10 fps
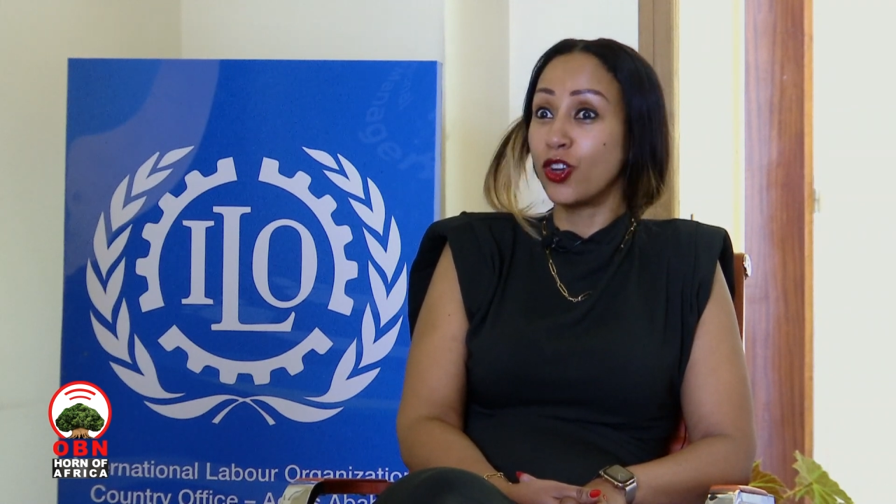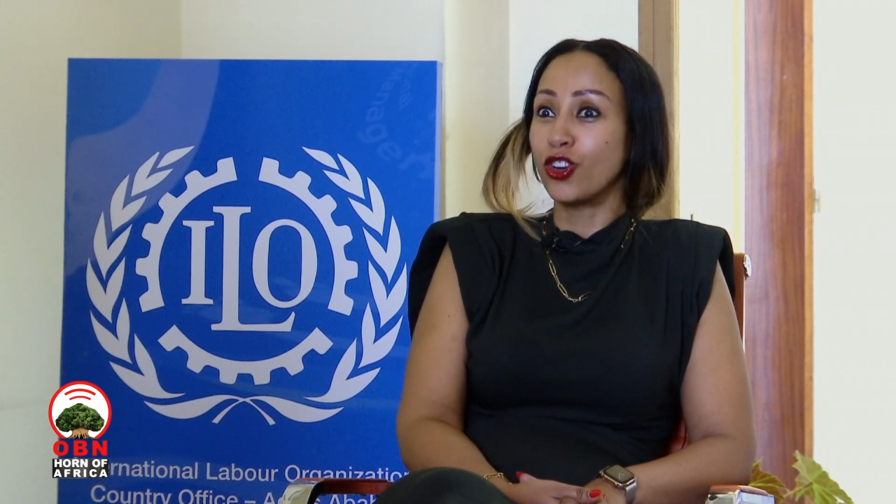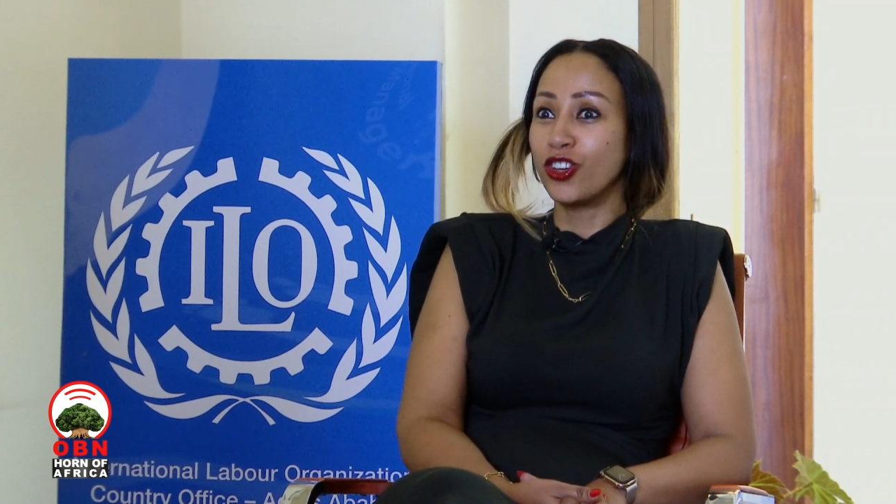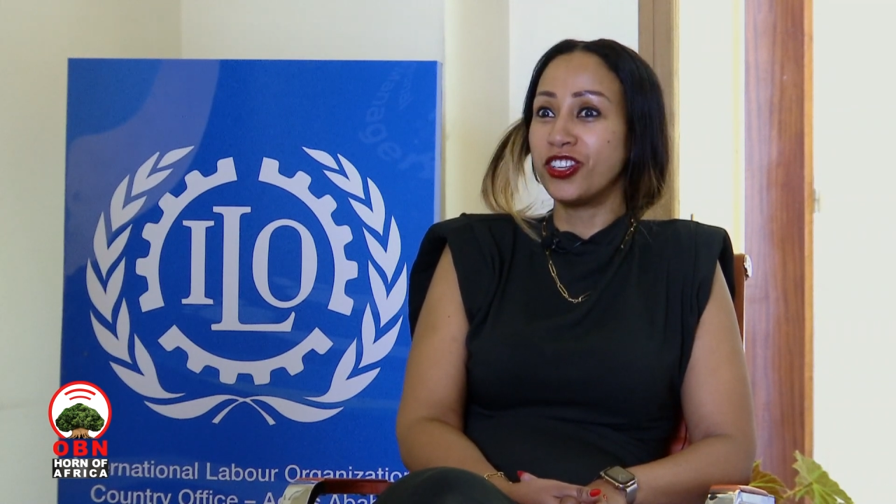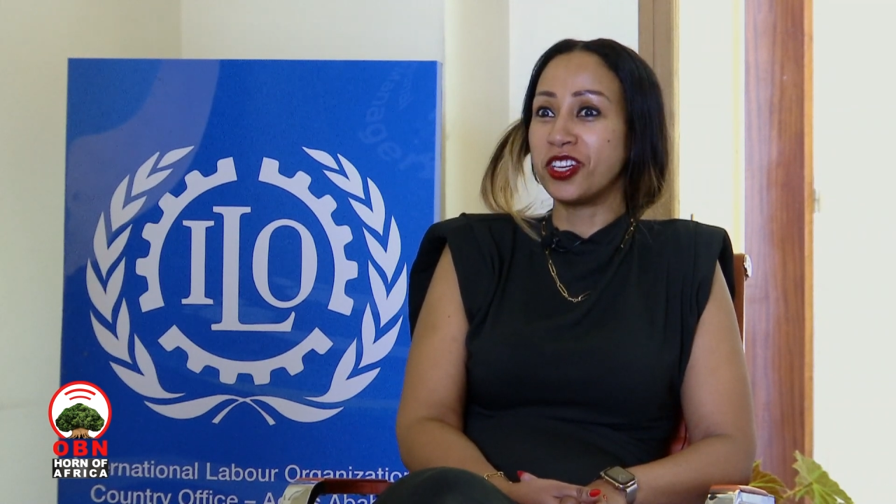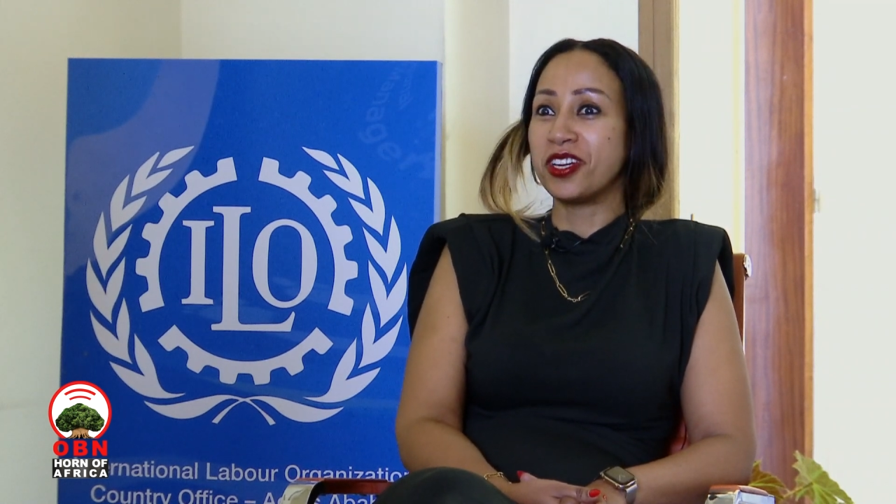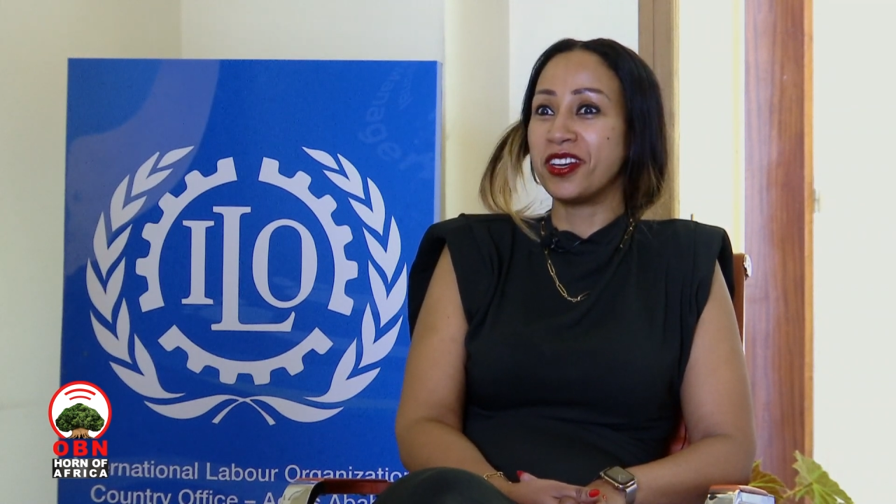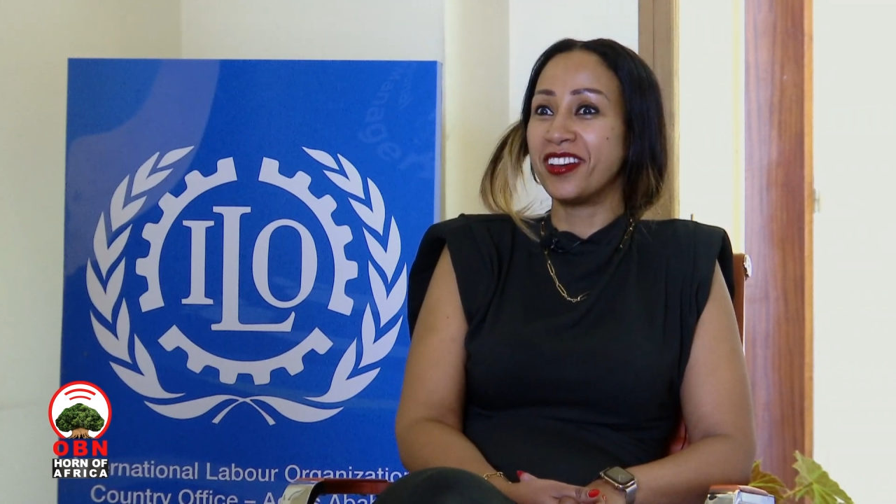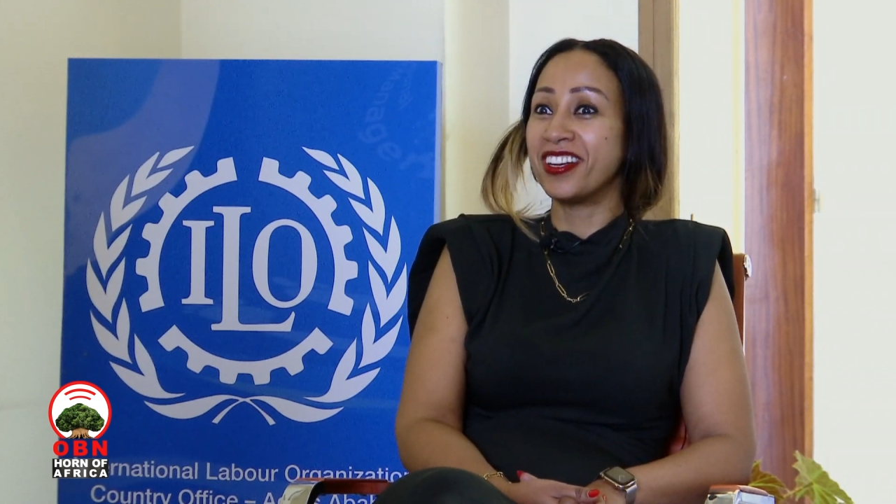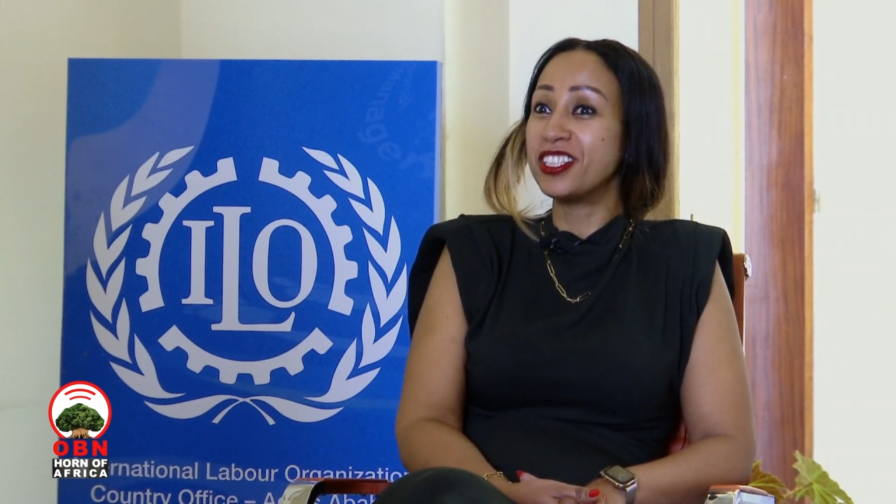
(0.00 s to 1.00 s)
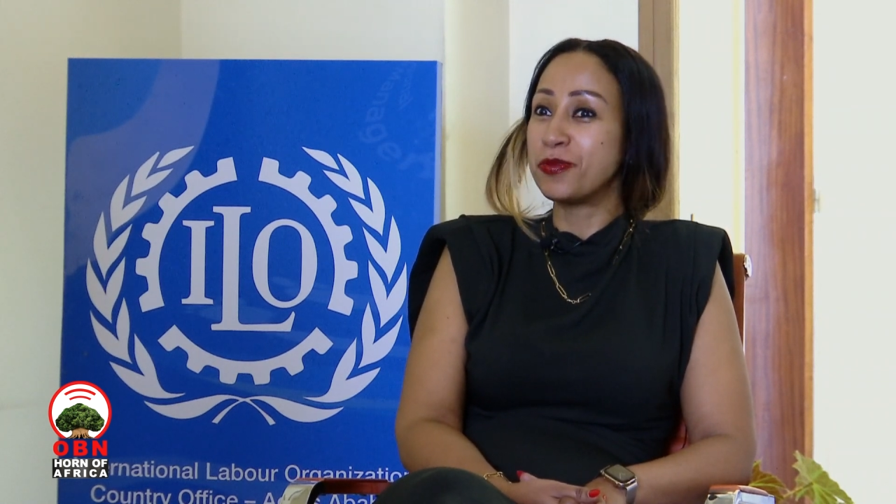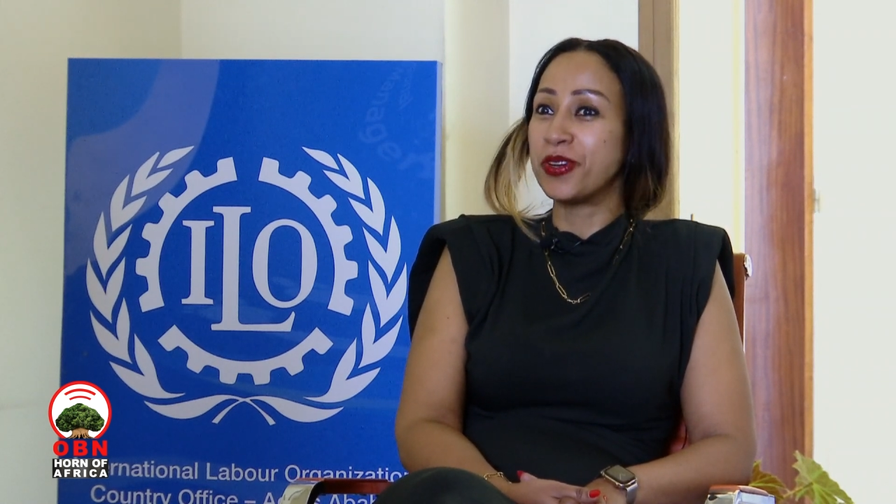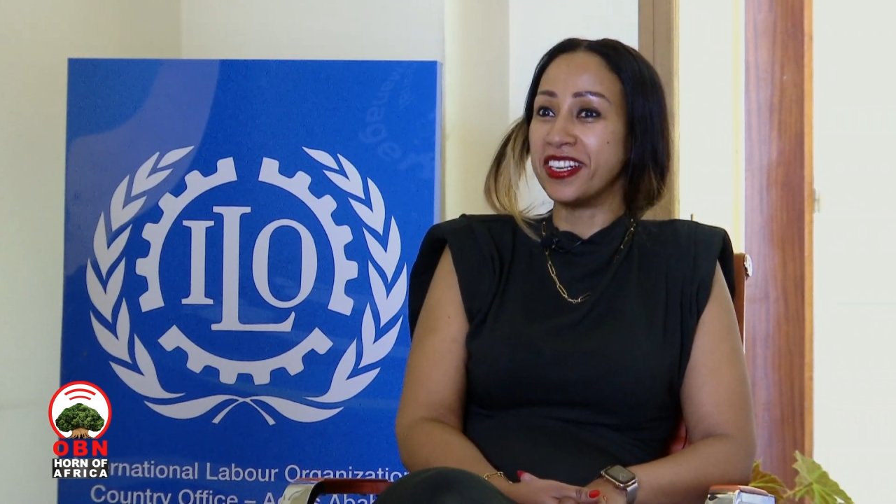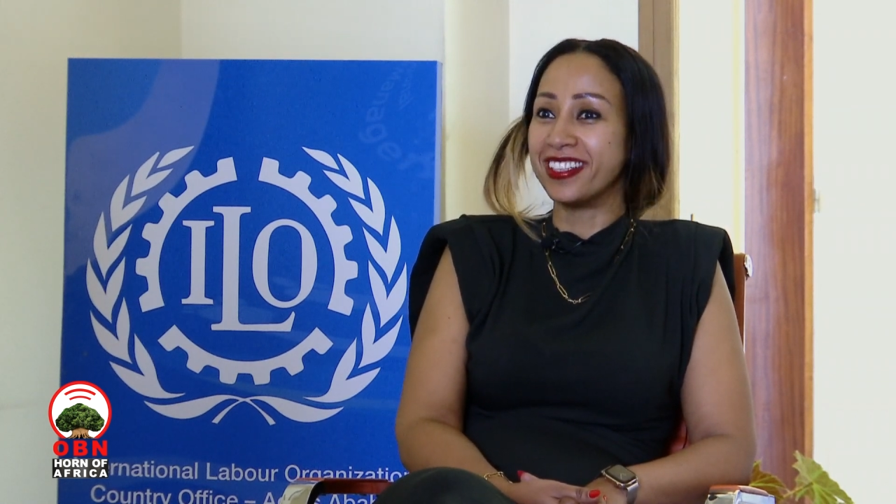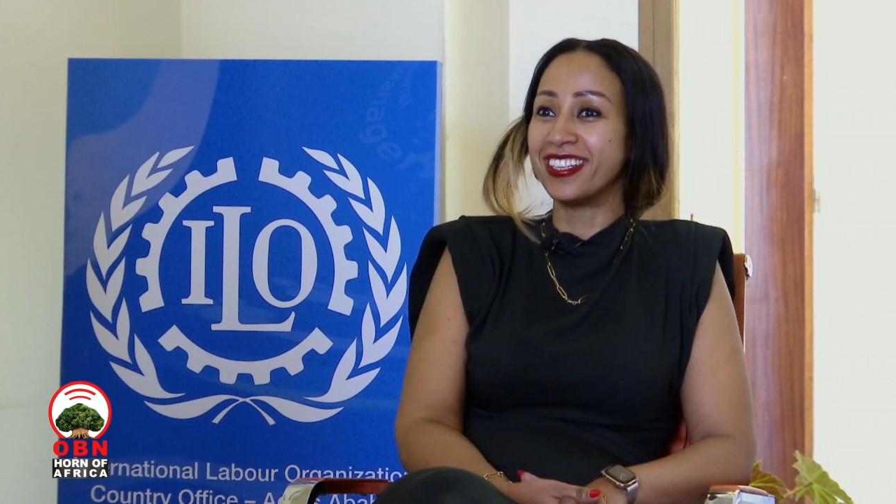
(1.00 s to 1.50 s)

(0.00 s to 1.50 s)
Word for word: concluded an independent